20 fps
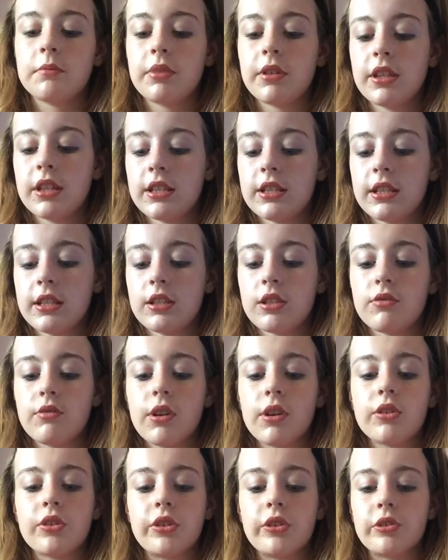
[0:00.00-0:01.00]
but this is the
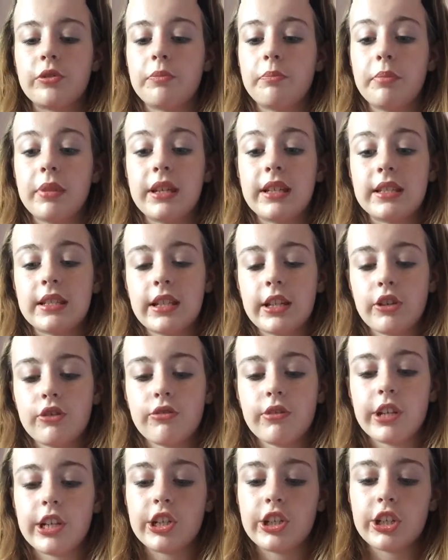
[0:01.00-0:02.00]
Roald Dahl Beastly
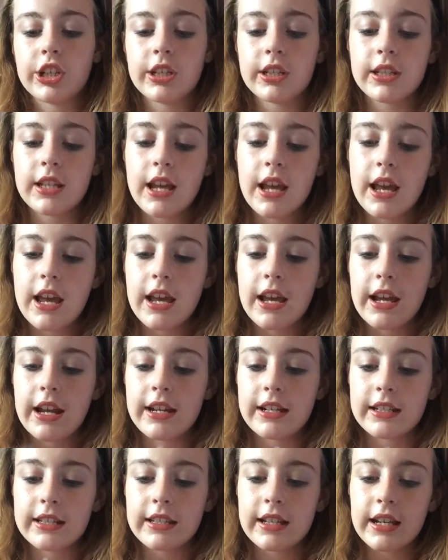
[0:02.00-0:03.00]
Creatures.
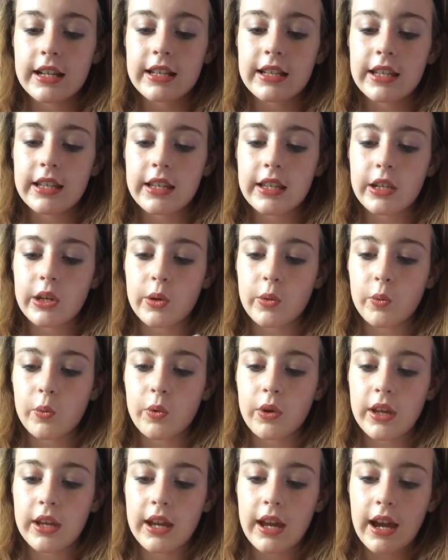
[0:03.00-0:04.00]
Inside here
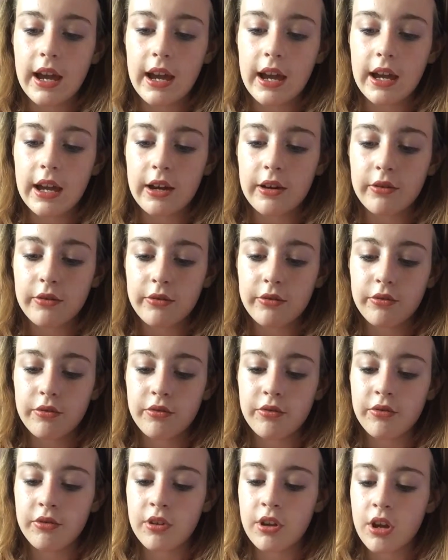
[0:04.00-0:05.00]
we
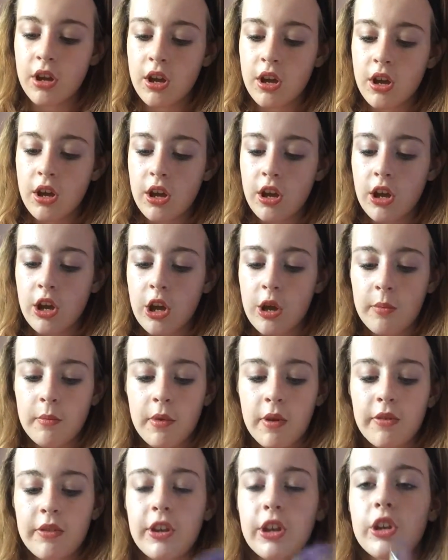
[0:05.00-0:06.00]
have
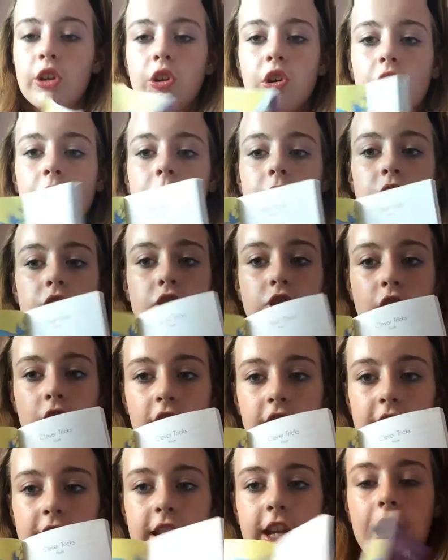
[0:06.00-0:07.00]
the Enormous
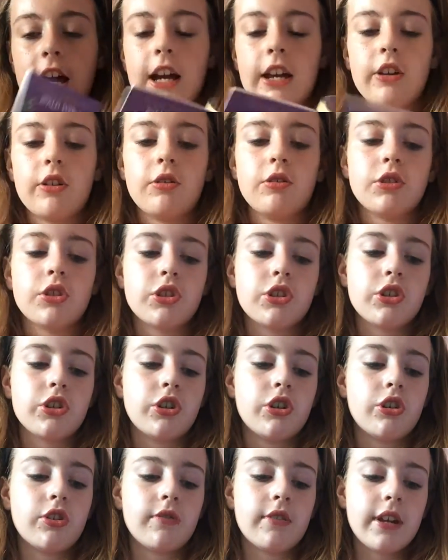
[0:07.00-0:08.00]
Crocodile
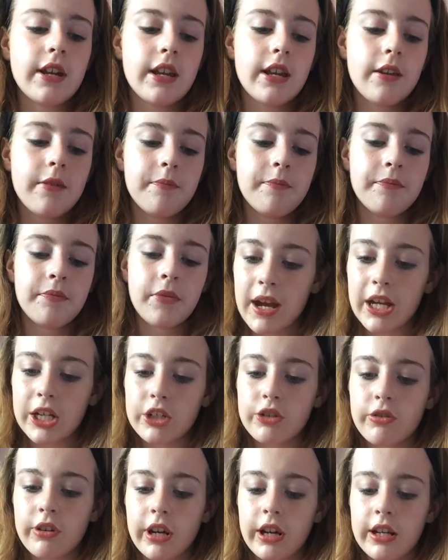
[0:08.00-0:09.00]
story, How
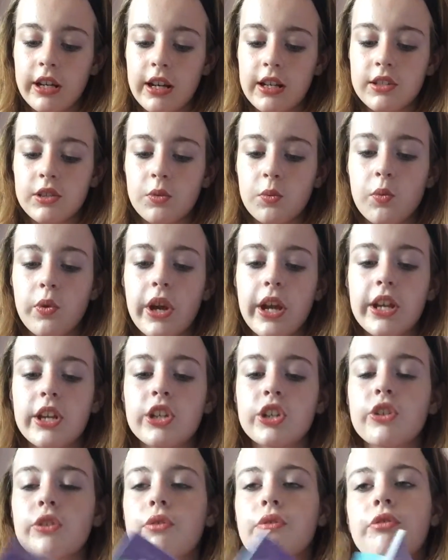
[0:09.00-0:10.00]
to Recognise a
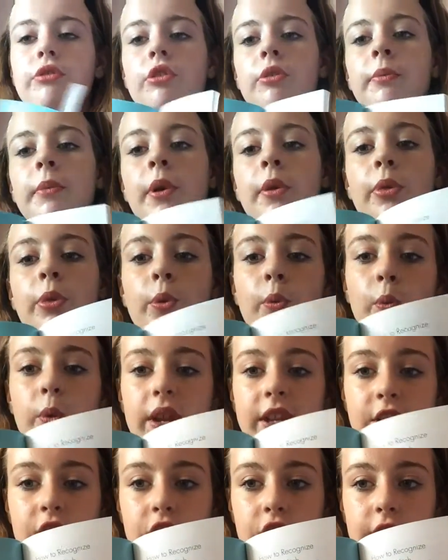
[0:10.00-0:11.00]
Witch from the
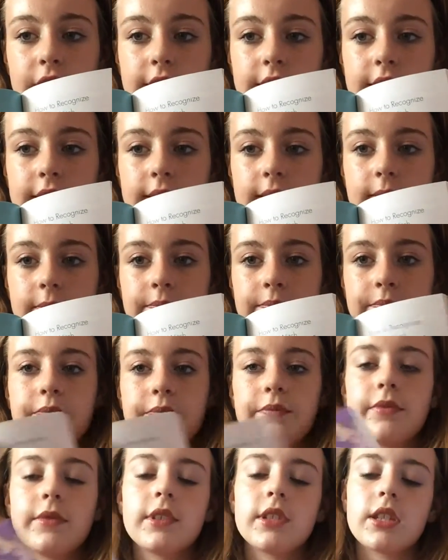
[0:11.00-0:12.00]
Witches.
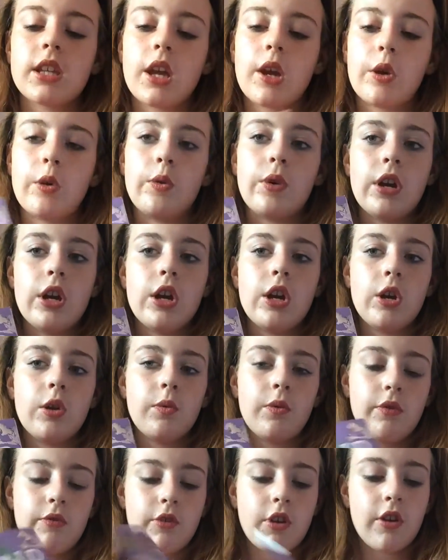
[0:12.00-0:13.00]
So
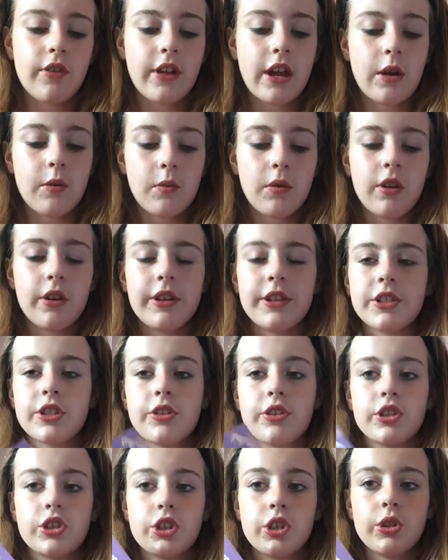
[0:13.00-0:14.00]
we've got that one. So
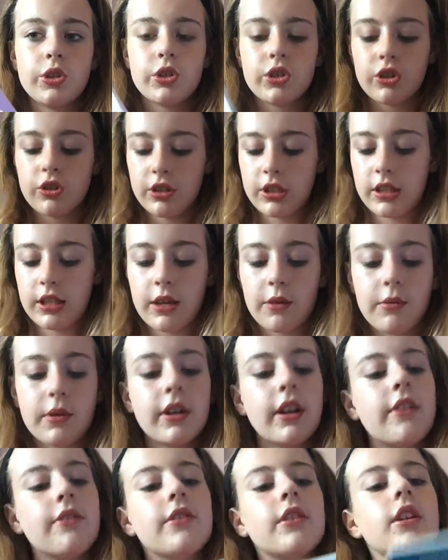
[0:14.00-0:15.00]
there's 2 stories in that
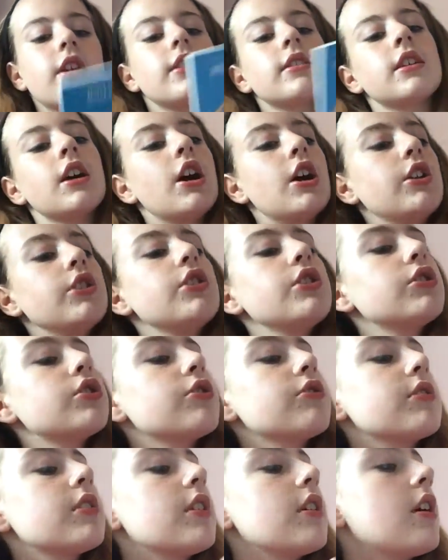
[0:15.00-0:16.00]
one, and there's 2
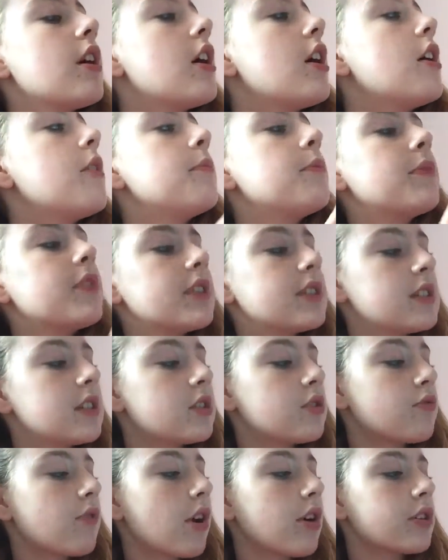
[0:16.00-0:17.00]
stories. This
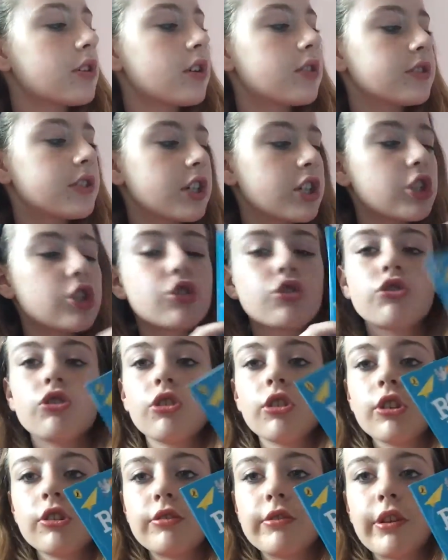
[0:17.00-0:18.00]
is Roald Dahl's
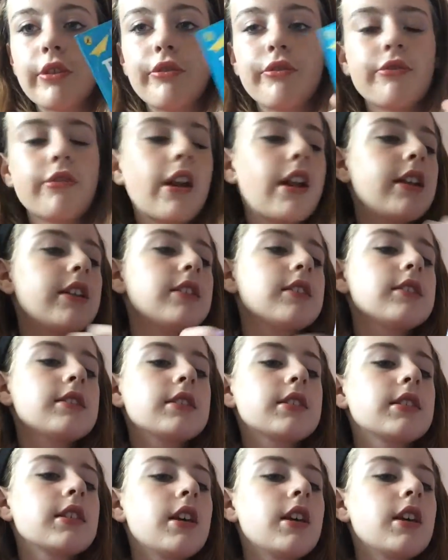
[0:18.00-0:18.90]
Extraordinary Friends.